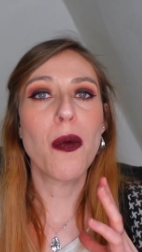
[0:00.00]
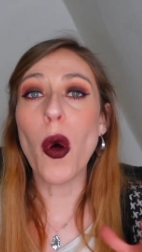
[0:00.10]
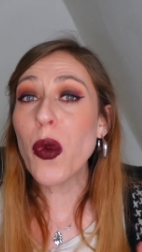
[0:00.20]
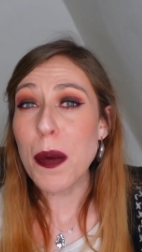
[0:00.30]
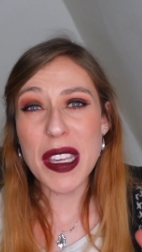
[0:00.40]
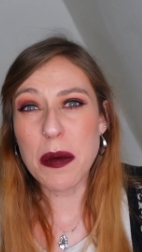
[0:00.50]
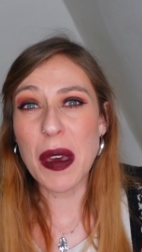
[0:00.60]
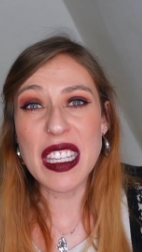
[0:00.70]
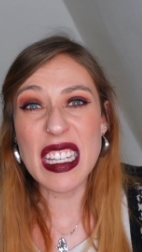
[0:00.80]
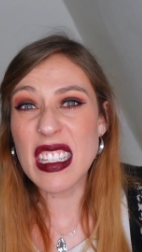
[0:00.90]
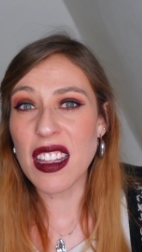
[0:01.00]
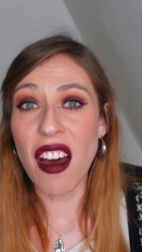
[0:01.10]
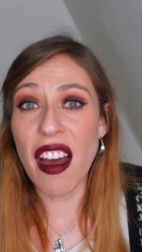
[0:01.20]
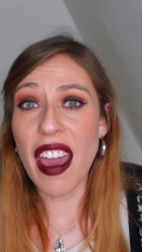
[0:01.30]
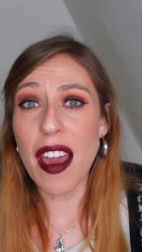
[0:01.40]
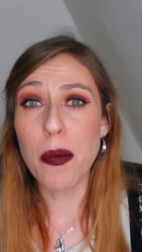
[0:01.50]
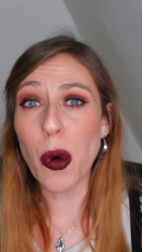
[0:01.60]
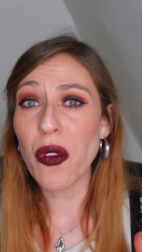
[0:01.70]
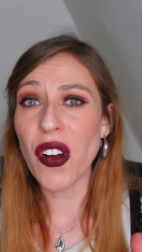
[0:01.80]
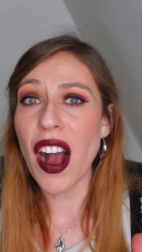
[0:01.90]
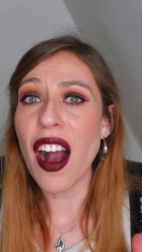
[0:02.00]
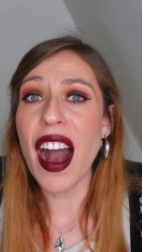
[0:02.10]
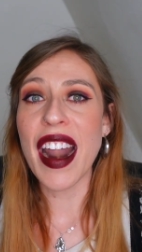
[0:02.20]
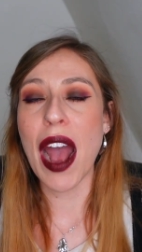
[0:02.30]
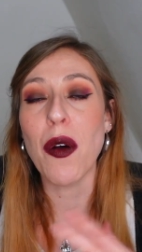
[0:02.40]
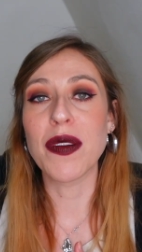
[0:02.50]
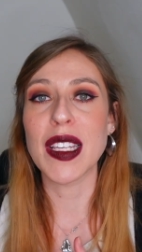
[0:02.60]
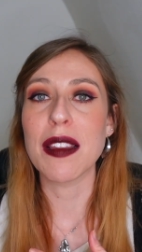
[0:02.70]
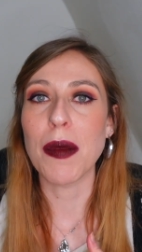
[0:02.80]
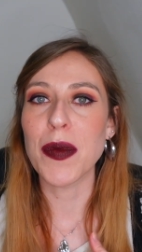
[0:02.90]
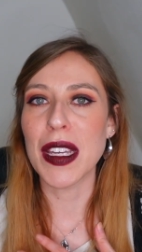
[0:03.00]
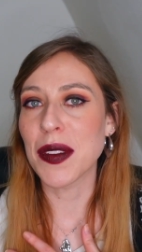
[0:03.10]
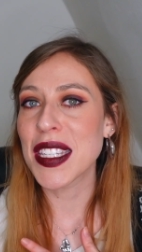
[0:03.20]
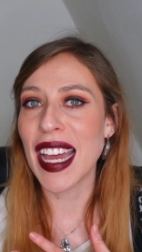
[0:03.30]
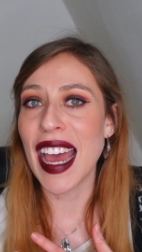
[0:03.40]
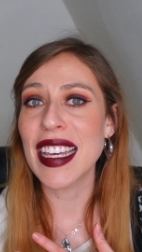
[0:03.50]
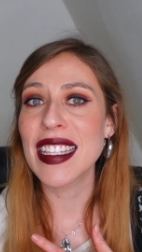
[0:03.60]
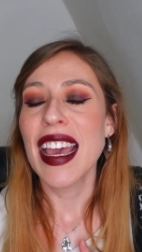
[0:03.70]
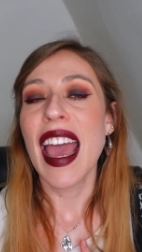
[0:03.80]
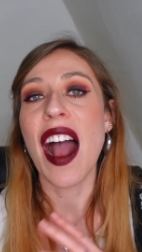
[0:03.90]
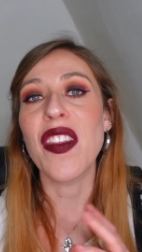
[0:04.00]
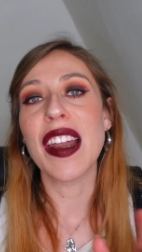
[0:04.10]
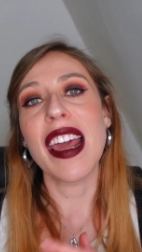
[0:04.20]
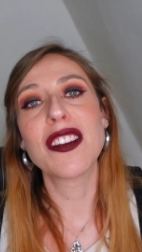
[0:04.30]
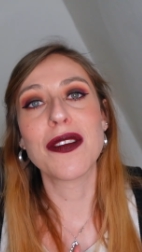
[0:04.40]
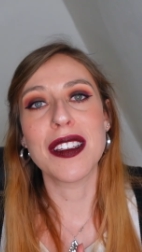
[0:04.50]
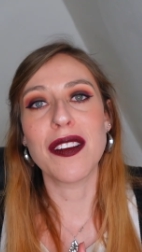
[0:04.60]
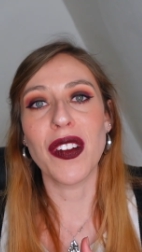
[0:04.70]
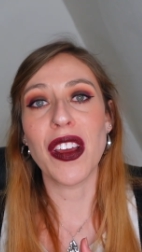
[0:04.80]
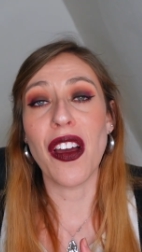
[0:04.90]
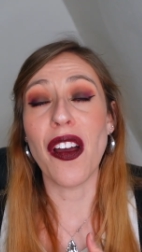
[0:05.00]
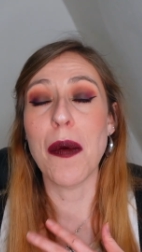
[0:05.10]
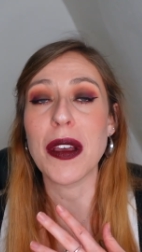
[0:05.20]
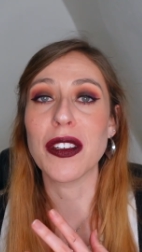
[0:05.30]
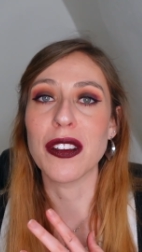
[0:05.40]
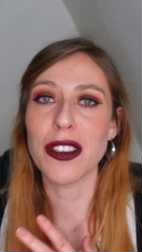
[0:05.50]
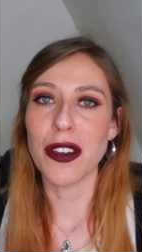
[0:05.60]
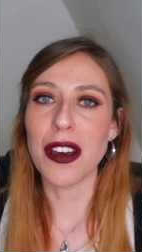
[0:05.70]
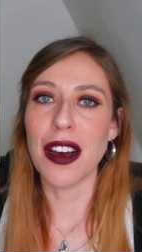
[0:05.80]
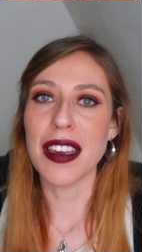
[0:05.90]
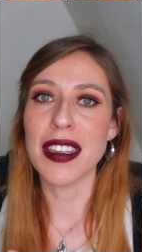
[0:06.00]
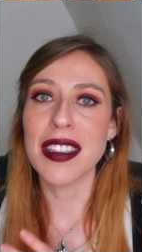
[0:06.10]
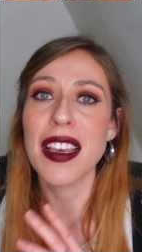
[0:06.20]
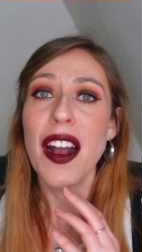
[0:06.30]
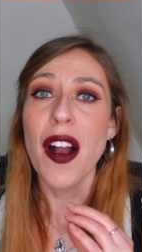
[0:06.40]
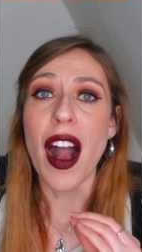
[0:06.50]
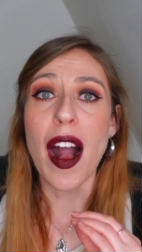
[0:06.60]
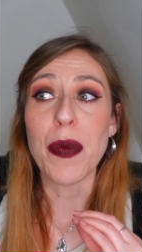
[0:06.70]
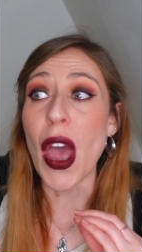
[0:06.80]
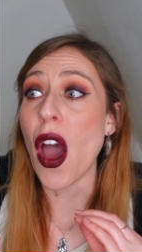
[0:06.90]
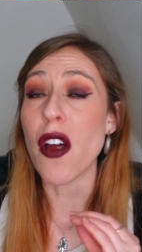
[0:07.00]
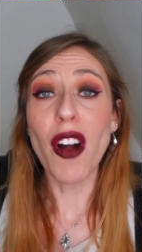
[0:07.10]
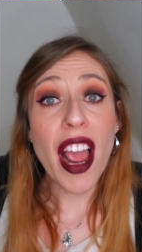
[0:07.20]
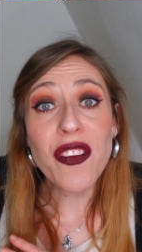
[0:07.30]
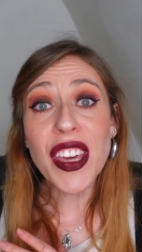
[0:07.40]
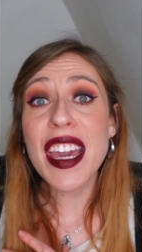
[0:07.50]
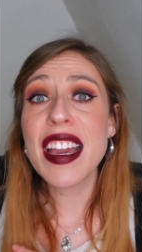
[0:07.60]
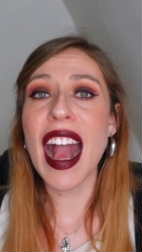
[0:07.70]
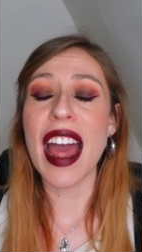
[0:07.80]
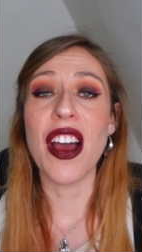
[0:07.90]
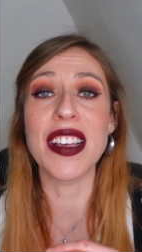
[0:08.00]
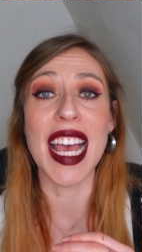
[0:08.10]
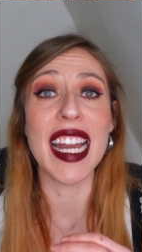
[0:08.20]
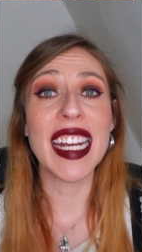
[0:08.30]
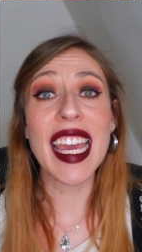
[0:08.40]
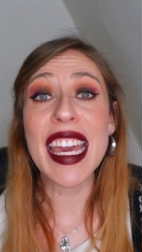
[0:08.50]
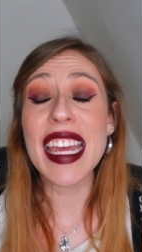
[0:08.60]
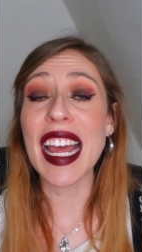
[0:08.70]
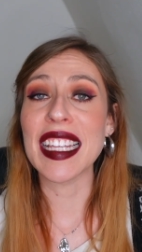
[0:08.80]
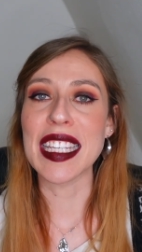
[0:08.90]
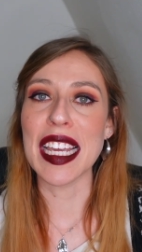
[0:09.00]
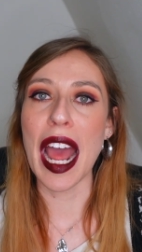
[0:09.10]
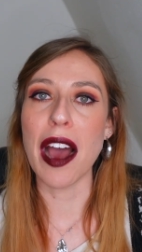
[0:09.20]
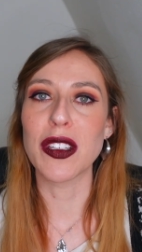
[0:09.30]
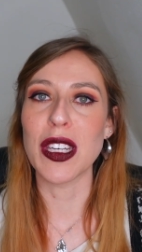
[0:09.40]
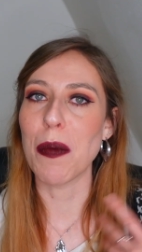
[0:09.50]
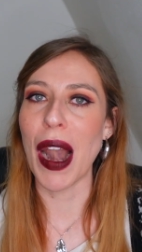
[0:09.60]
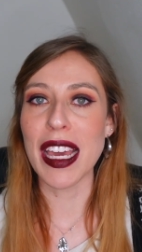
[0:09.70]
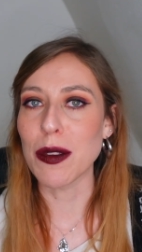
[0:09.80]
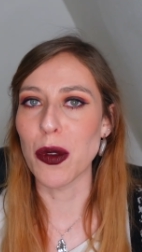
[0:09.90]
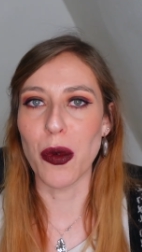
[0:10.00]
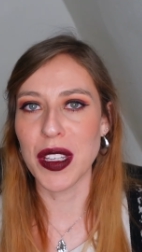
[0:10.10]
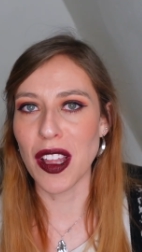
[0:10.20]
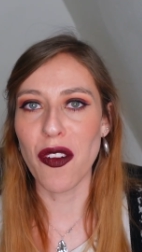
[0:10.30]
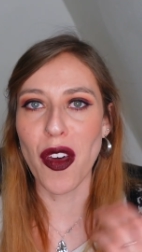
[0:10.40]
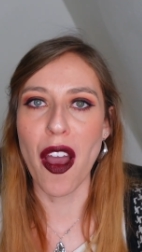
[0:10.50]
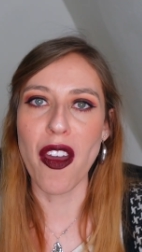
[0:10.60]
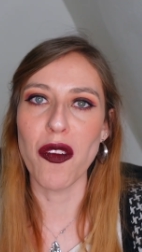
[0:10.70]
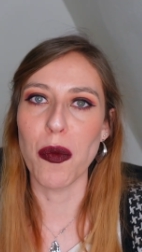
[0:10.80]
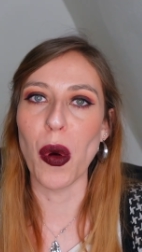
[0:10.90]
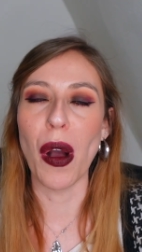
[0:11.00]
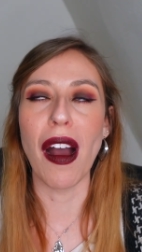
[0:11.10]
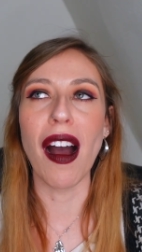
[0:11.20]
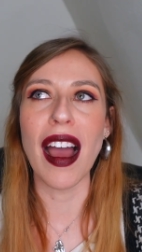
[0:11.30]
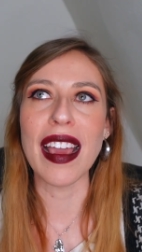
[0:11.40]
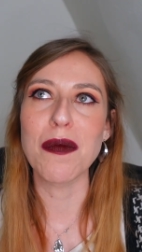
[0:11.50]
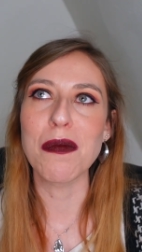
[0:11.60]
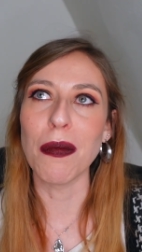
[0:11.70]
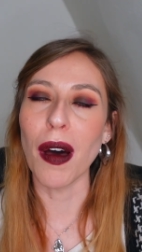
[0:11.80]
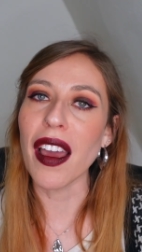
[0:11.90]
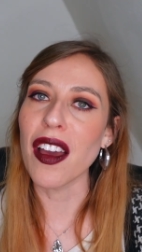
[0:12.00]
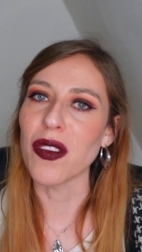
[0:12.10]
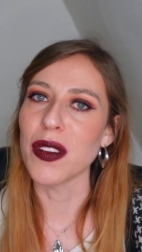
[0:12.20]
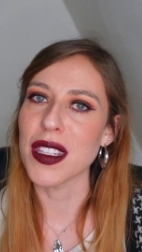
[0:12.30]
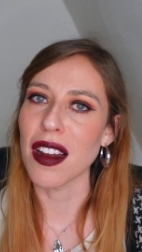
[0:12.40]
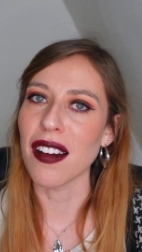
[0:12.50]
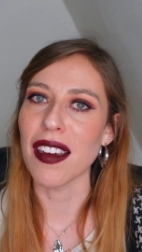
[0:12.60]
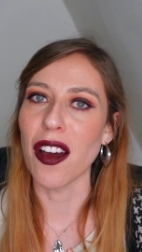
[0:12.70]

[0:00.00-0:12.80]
all the bits and pieces that I bought for her and how I've set them up downstairs. And then later on in the video, I'm actually going to show you guys Um, her arriving and her settling in and seeing how she plays with all the stuff that I've bought her. I might have gone slightly